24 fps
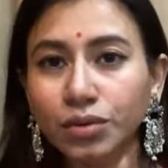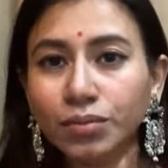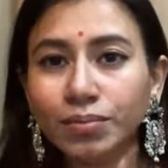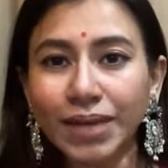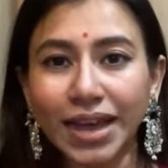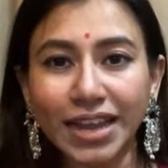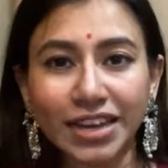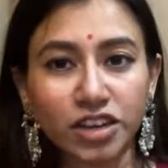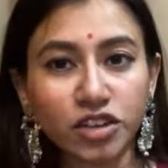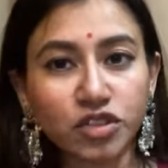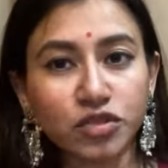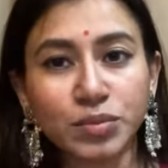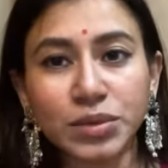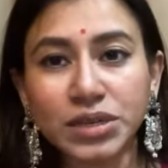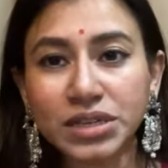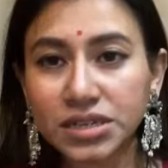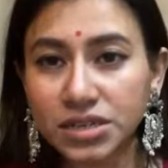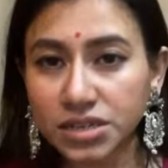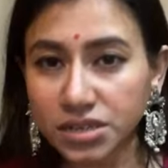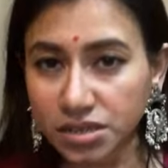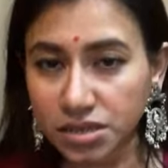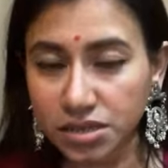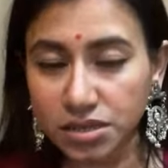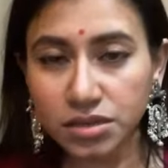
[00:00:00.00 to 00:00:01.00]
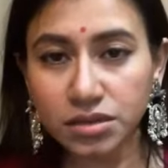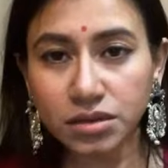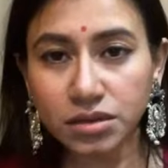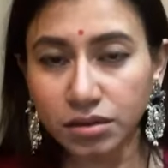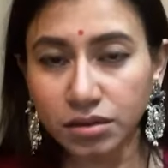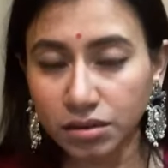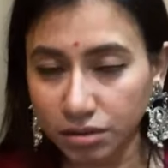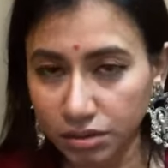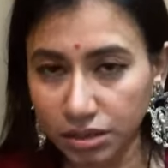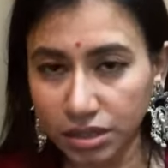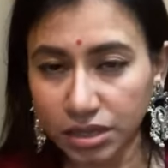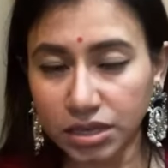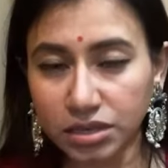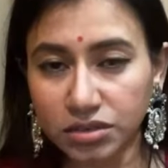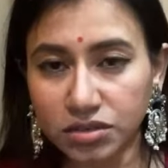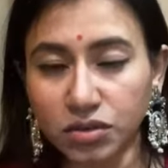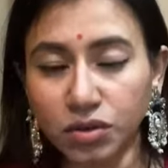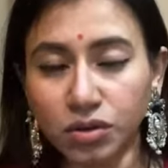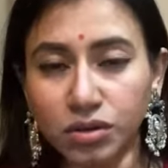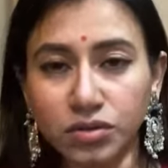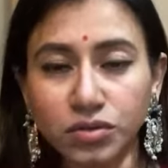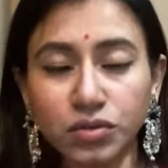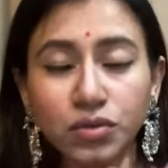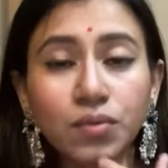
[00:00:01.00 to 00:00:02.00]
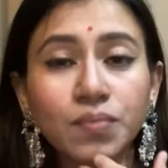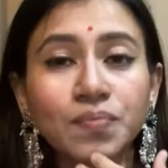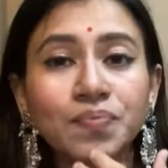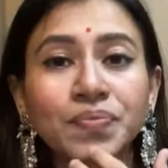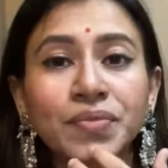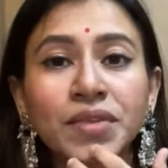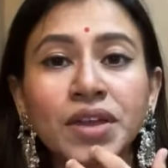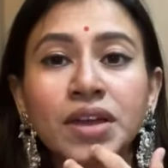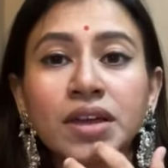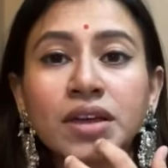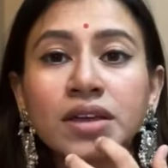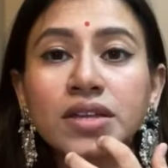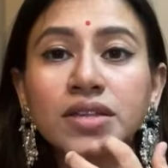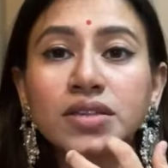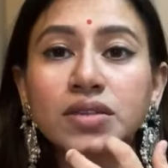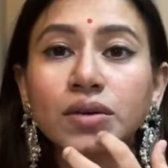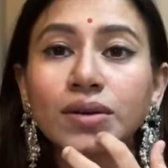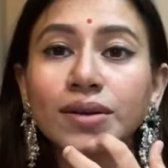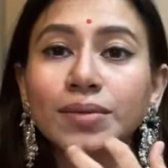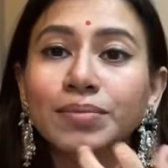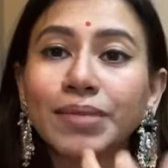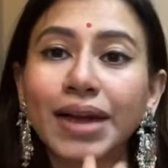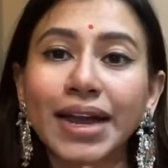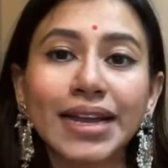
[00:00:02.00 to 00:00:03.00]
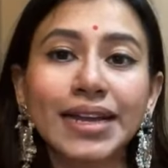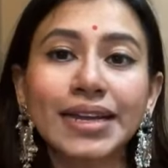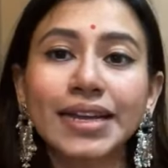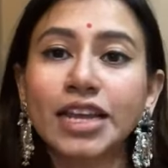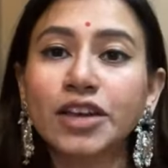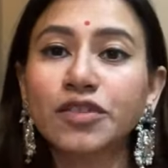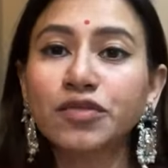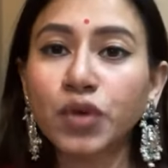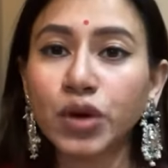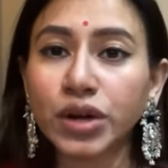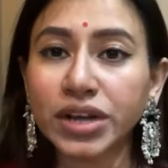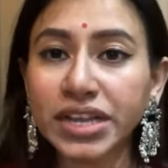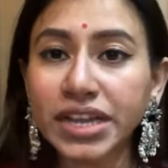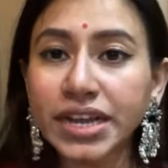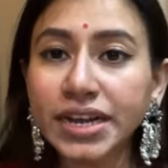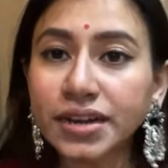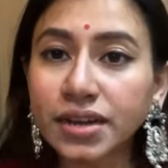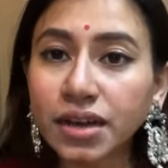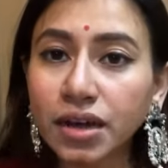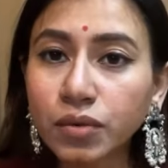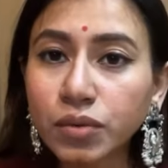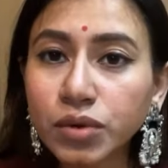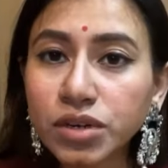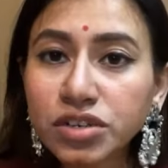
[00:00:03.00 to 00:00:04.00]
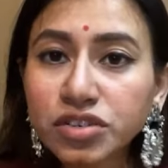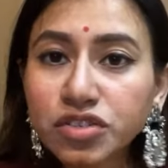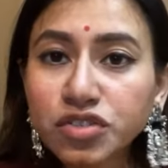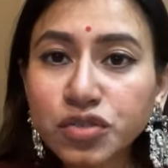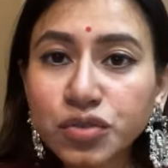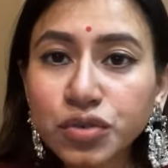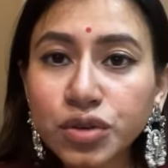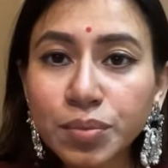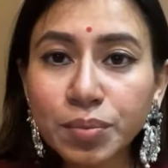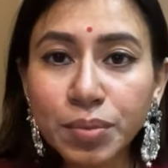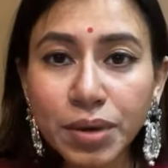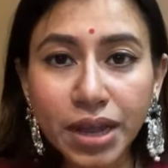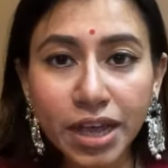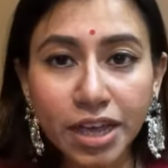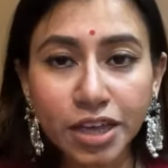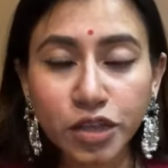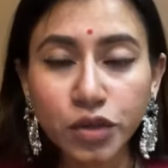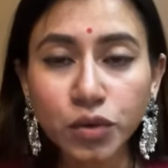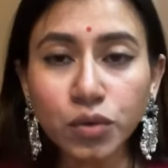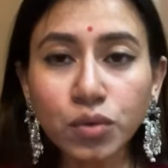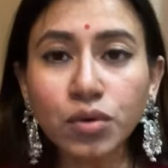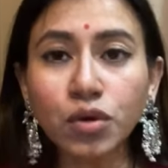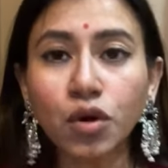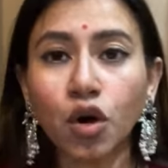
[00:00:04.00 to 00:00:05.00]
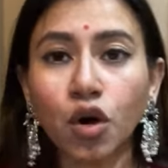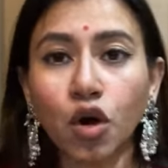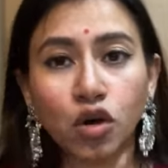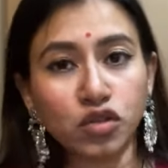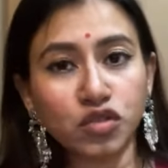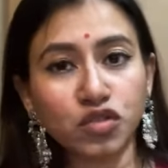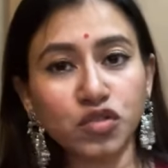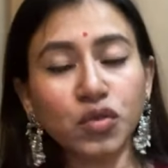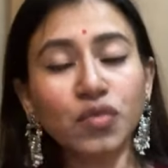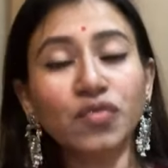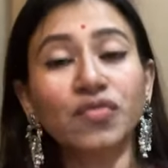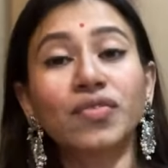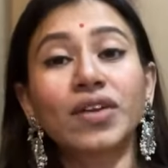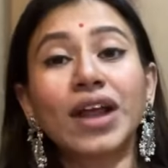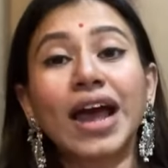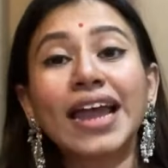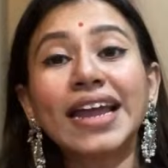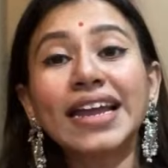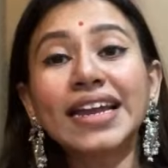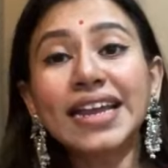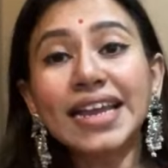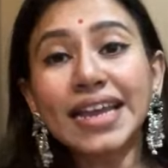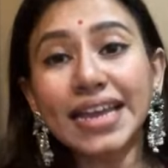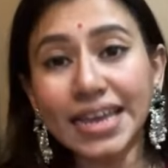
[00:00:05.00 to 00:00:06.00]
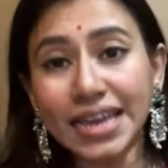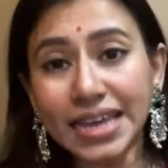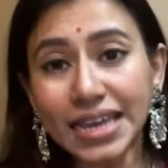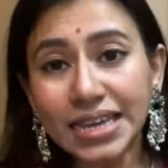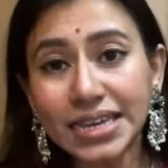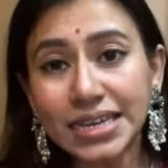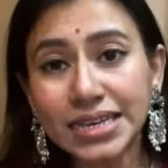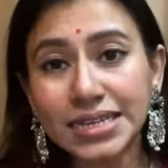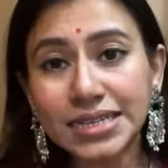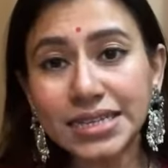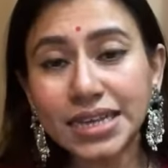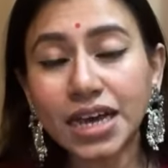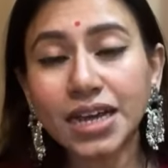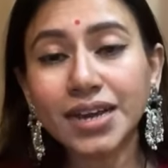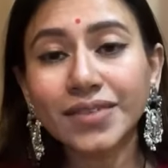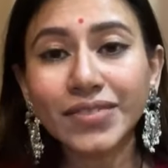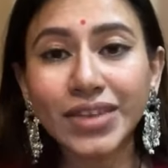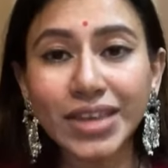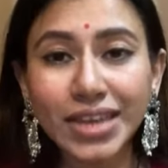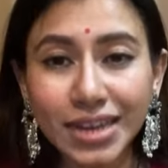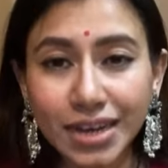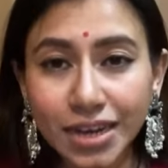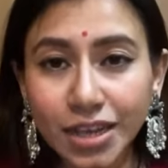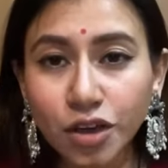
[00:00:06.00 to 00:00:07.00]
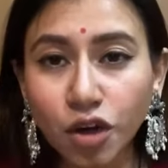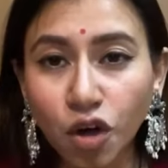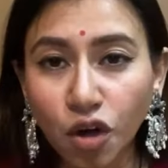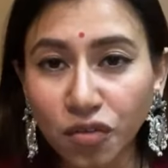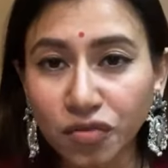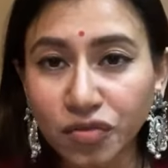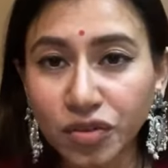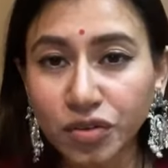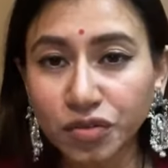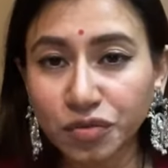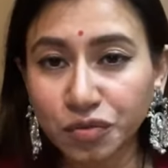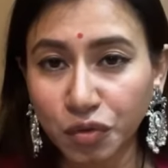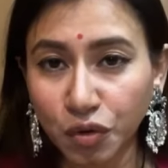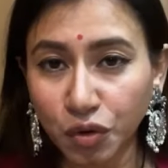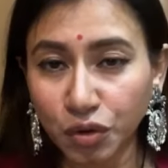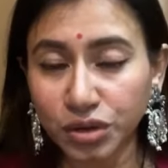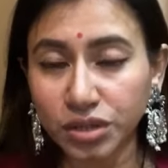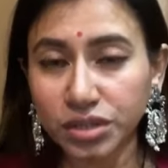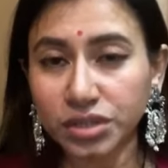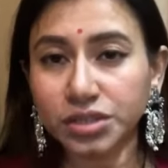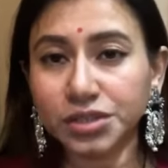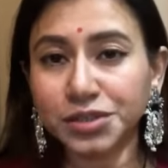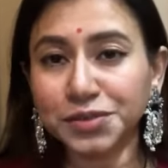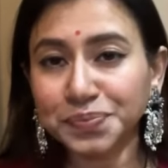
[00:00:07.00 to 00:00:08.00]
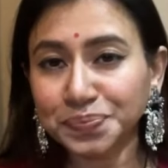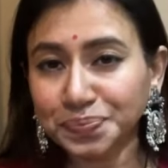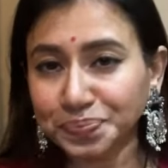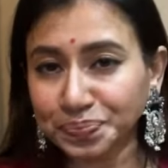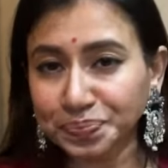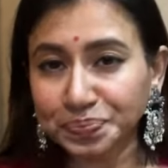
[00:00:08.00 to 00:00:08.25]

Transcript: management things also. So it might take 48 hours to reply you. Also, Friday is our weekly off for the